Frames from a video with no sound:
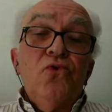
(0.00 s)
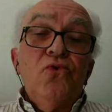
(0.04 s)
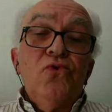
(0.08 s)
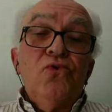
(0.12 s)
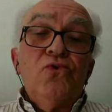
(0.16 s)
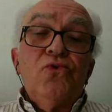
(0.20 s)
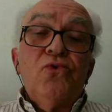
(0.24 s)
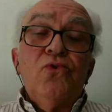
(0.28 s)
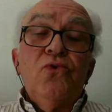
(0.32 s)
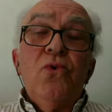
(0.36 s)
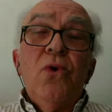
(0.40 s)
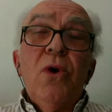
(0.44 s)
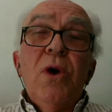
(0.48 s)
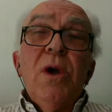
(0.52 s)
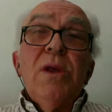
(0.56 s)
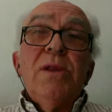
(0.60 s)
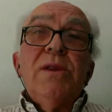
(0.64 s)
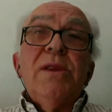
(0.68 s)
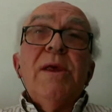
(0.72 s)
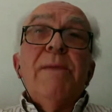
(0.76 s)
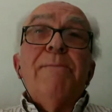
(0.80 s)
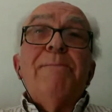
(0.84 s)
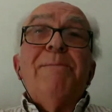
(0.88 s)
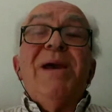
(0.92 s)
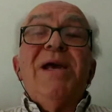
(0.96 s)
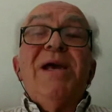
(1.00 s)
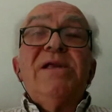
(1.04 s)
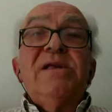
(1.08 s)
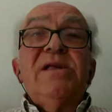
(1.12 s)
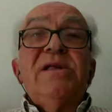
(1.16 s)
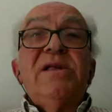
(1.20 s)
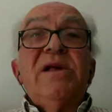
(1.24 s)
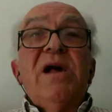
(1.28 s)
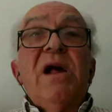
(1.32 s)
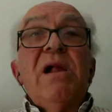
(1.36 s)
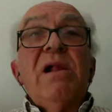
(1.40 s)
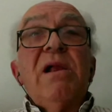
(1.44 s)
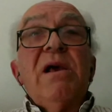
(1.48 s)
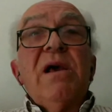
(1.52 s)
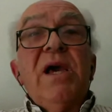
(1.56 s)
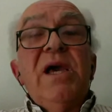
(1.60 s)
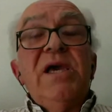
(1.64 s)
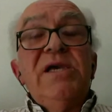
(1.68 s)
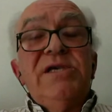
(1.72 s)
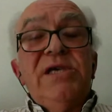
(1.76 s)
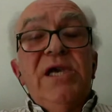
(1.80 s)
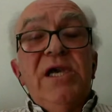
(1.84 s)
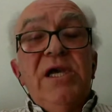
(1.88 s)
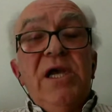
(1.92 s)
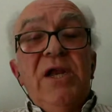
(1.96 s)
becoming ill or
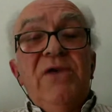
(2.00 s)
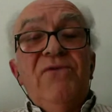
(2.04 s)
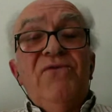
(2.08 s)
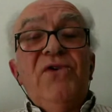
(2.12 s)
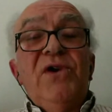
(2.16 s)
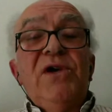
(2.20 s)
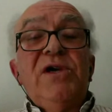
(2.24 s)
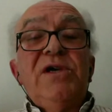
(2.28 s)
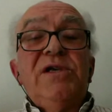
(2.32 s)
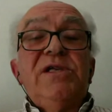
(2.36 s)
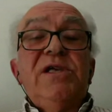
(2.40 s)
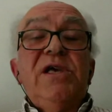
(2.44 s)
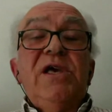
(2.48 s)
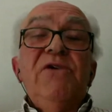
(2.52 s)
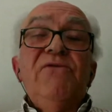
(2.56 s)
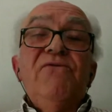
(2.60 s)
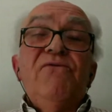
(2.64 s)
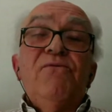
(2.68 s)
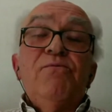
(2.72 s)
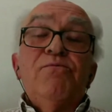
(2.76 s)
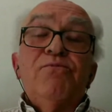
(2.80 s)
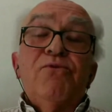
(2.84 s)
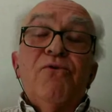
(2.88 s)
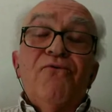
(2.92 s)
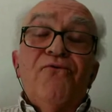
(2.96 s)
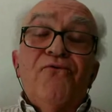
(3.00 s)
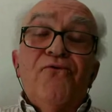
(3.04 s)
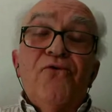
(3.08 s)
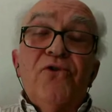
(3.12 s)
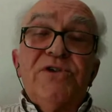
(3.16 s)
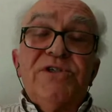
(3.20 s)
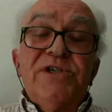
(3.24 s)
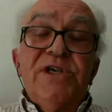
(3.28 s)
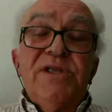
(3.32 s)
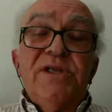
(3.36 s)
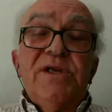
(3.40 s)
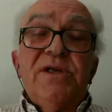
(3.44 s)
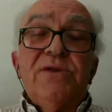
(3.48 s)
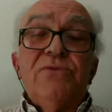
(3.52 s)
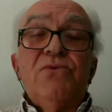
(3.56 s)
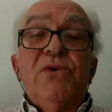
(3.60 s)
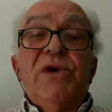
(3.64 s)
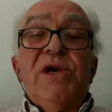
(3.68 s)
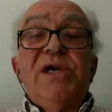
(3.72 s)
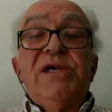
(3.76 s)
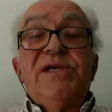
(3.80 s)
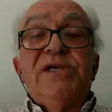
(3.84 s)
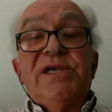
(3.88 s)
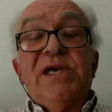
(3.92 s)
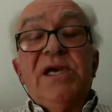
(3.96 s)
managing their grief when they
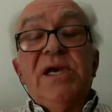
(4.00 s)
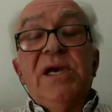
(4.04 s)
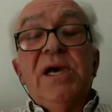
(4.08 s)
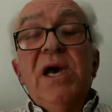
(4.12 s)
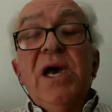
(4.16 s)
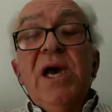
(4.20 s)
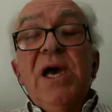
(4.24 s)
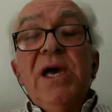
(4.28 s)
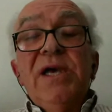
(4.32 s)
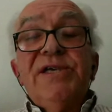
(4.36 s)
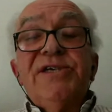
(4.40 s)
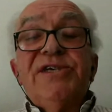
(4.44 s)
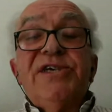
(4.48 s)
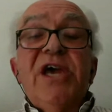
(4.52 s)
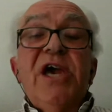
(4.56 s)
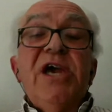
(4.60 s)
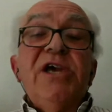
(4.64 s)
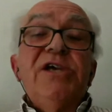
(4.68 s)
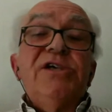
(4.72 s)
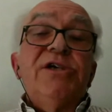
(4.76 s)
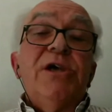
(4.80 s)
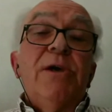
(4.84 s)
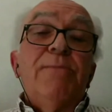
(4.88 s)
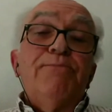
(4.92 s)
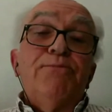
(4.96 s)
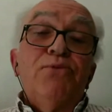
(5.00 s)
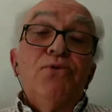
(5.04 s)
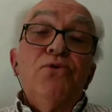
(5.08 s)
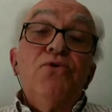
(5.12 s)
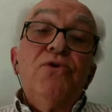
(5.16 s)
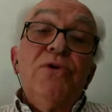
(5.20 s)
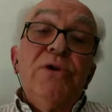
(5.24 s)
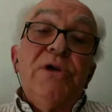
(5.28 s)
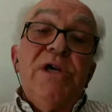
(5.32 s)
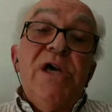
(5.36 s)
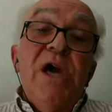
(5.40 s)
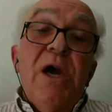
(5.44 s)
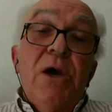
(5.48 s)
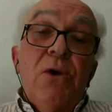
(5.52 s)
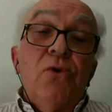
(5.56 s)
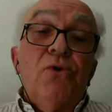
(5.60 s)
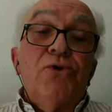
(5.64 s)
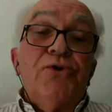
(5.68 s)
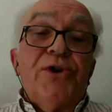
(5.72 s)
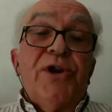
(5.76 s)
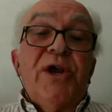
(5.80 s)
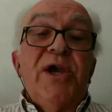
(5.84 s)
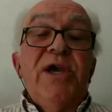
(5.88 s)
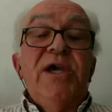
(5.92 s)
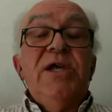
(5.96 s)
lose someone because of COVID,
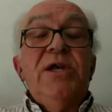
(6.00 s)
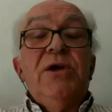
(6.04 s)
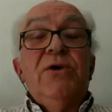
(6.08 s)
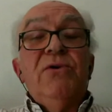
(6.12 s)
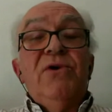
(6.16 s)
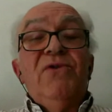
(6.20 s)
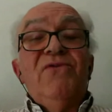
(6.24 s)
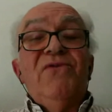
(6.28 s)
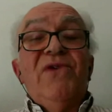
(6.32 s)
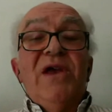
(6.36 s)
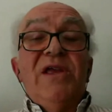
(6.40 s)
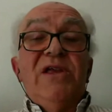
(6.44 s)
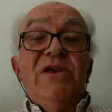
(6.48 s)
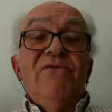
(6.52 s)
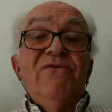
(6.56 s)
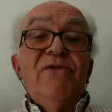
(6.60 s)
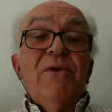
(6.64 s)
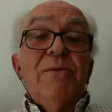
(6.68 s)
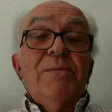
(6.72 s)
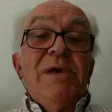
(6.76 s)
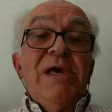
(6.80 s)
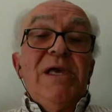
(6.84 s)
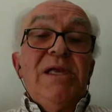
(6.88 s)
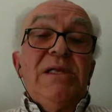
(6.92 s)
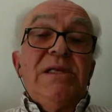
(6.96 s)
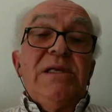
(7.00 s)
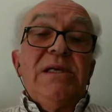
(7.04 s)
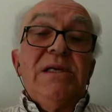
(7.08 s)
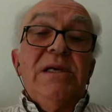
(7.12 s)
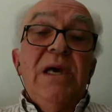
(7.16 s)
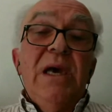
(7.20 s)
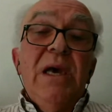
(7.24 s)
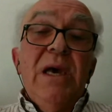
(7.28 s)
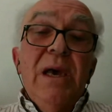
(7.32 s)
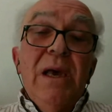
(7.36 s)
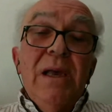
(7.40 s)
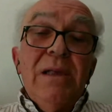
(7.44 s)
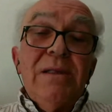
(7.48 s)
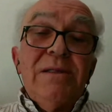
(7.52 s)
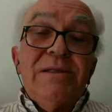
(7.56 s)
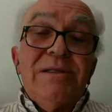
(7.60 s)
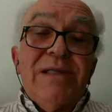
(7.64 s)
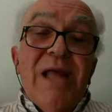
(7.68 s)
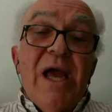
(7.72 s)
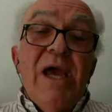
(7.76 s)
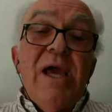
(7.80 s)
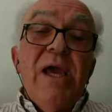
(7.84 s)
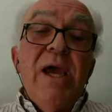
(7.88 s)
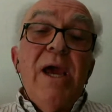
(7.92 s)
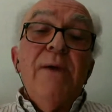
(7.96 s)
or whether it's because
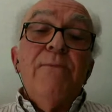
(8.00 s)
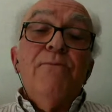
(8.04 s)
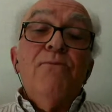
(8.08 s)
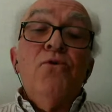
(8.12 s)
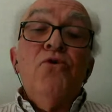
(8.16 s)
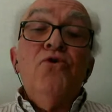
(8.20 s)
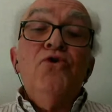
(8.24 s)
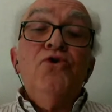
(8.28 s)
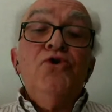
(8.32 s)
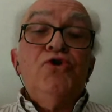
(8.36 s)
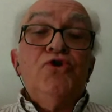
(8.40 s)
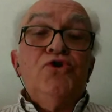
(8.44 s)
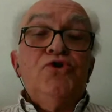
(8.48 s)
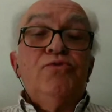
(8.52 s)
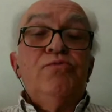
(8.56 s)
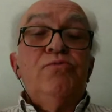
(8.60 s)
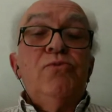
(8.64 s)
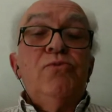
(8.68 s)
they are ill,